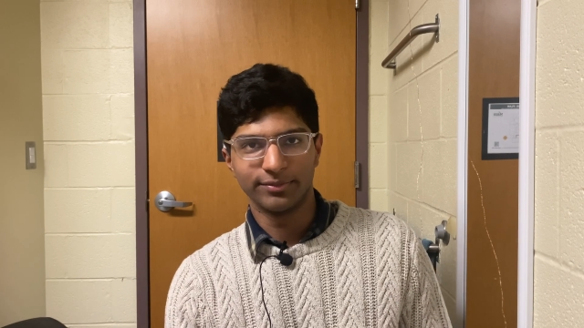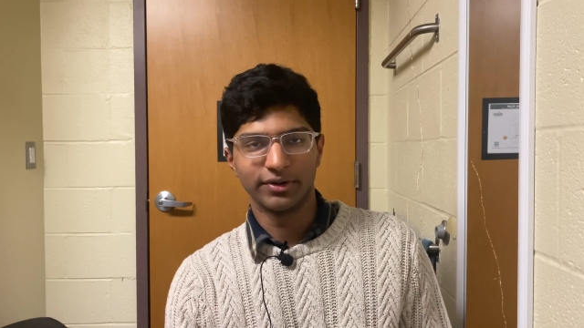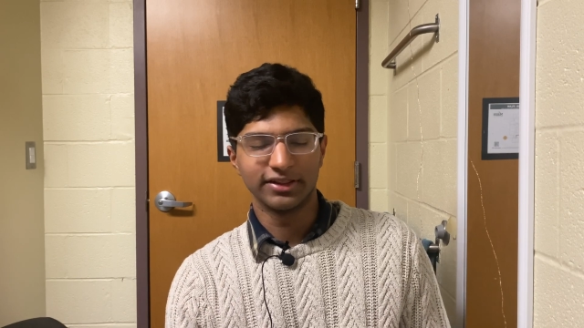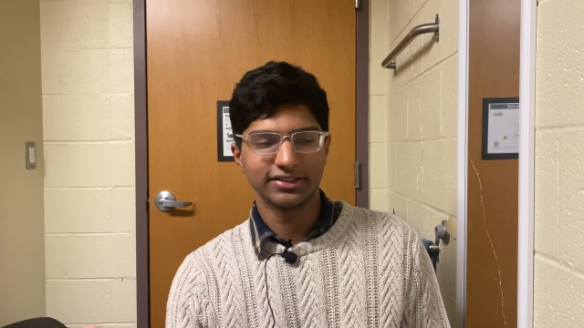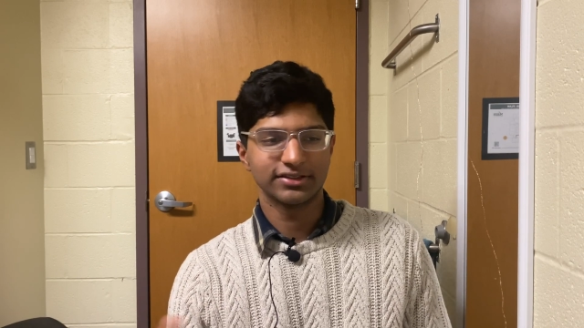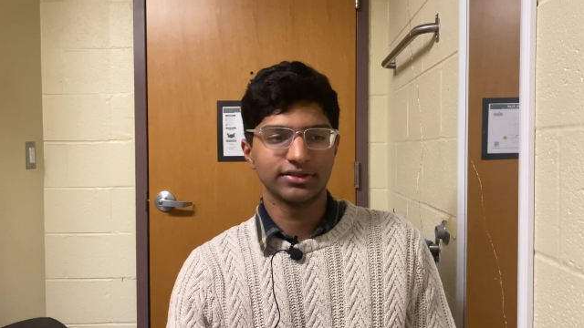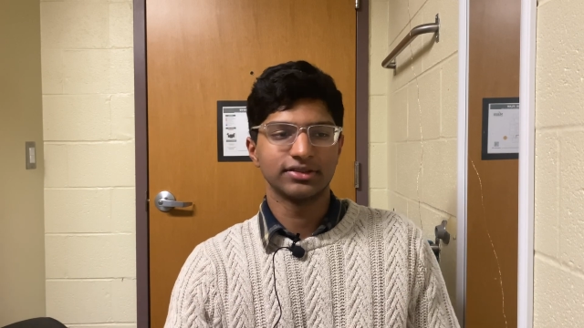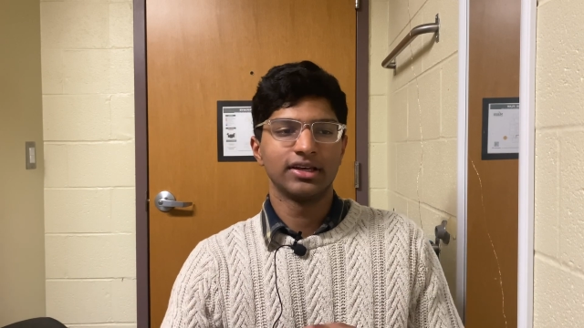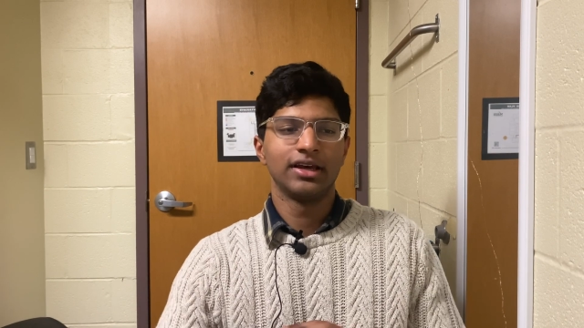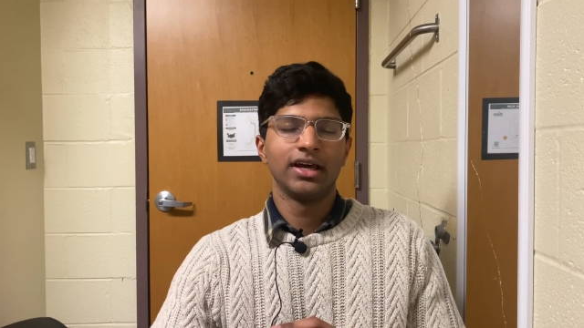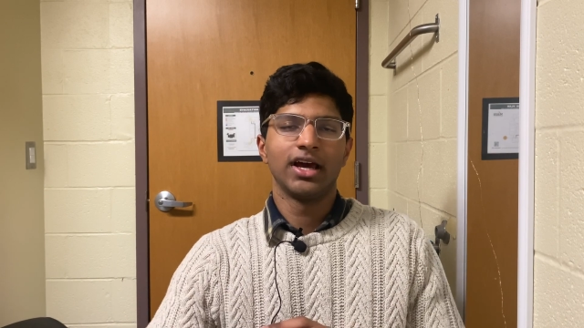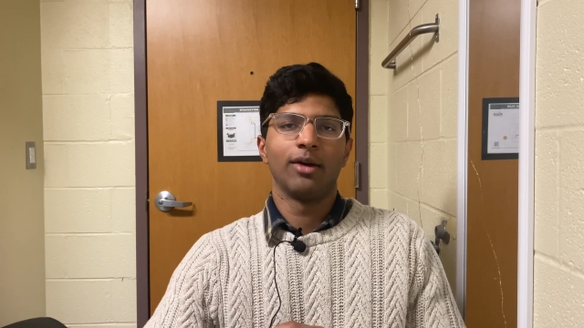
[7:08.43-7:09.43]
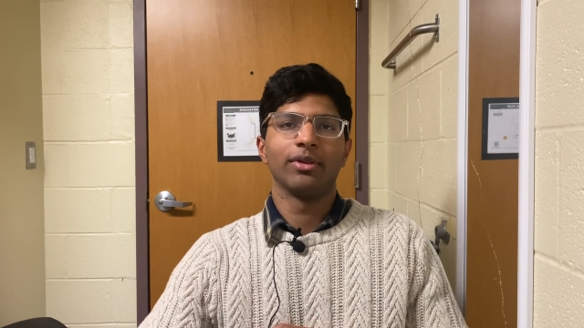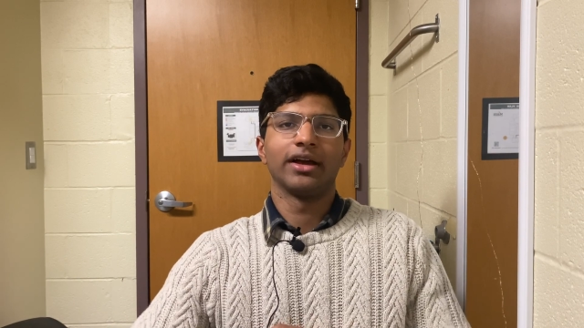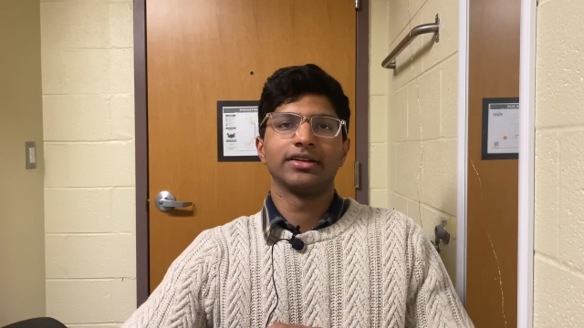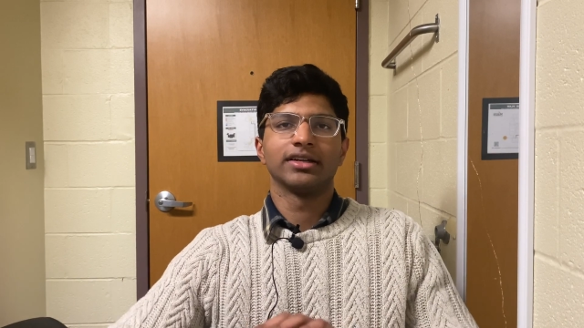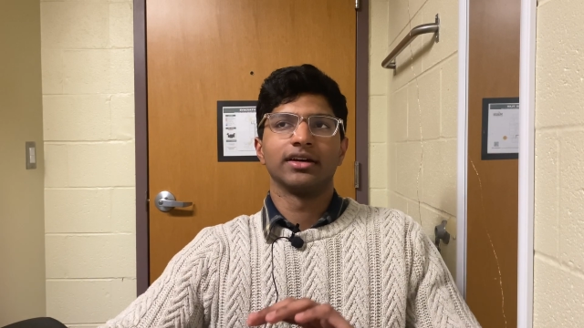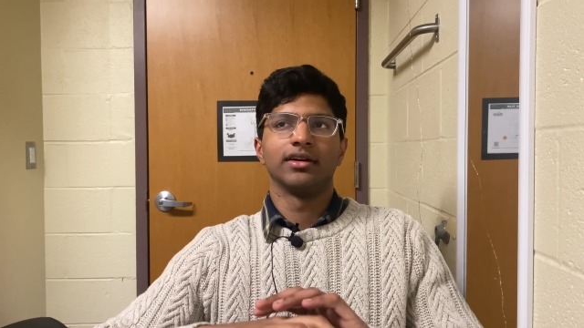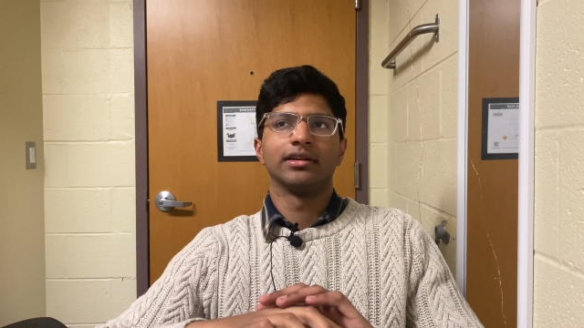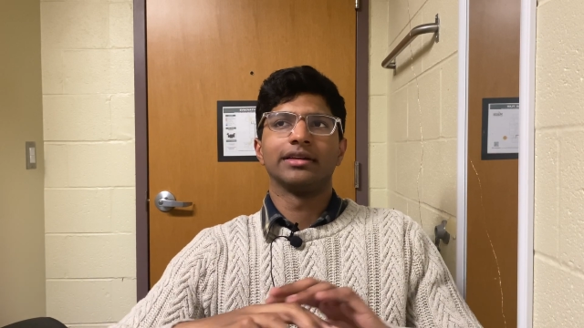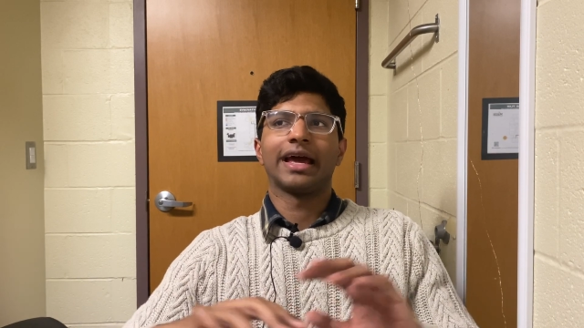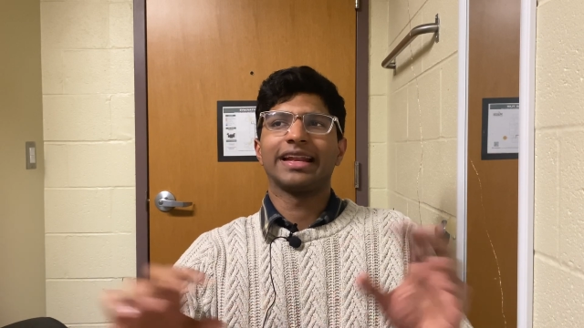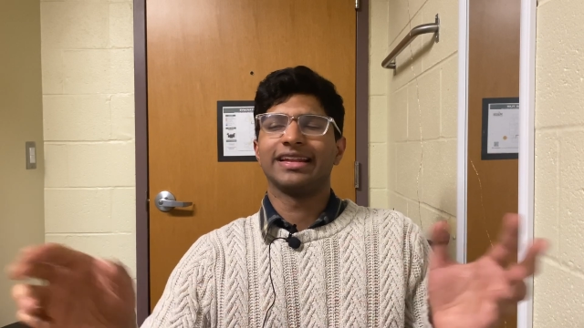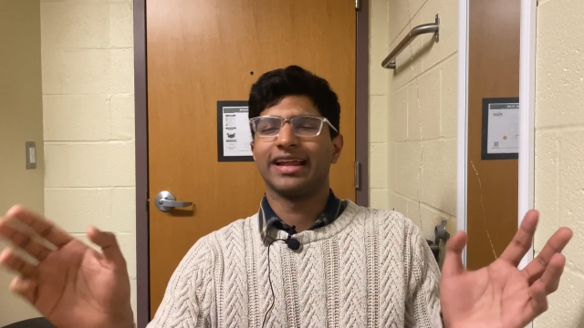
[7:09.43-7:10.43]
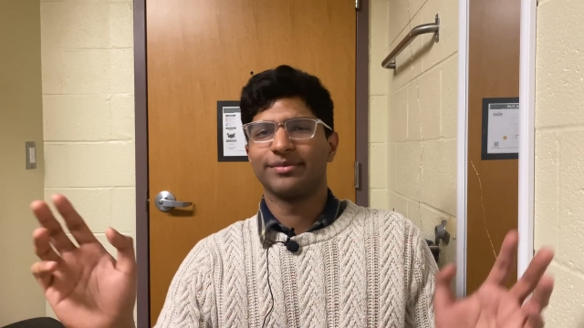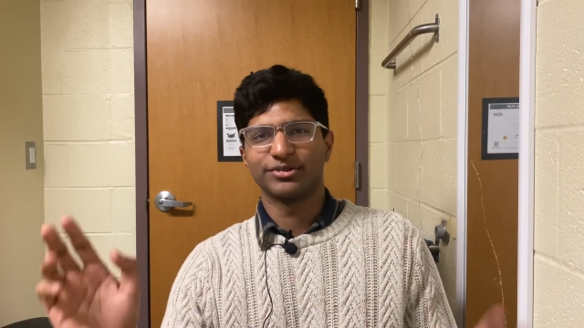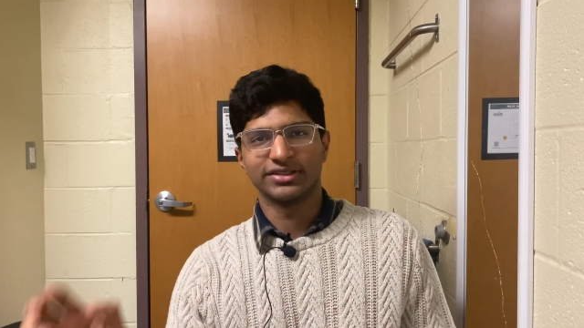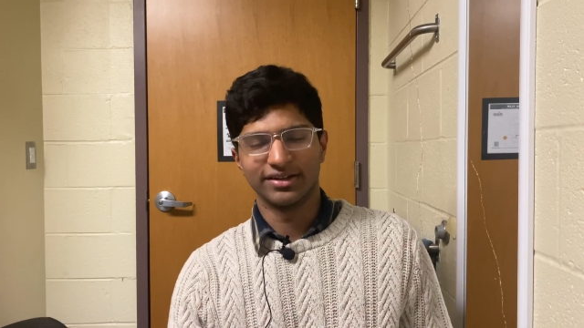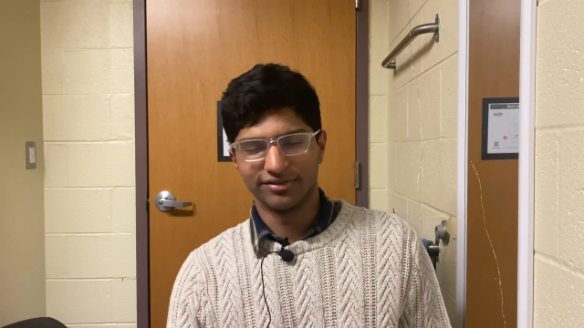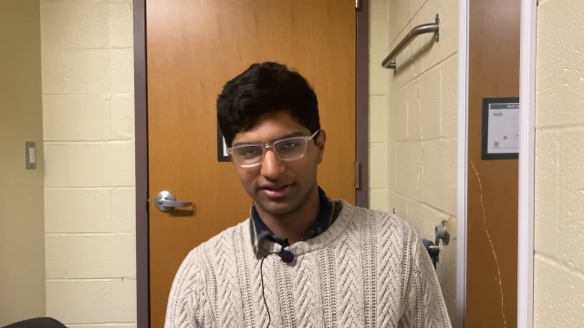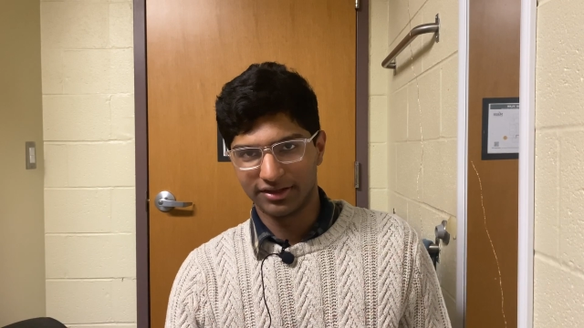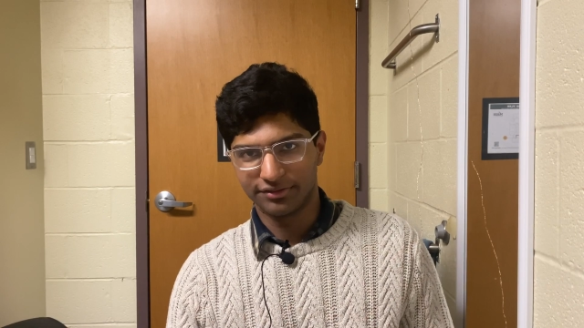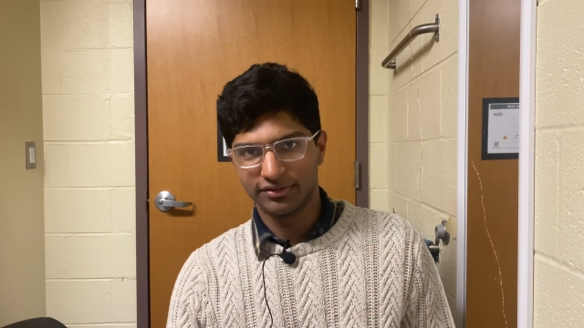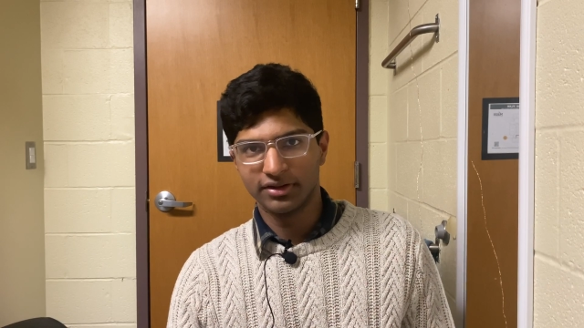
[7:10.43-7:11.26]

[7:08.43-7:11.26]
But this is applying to 99% of life.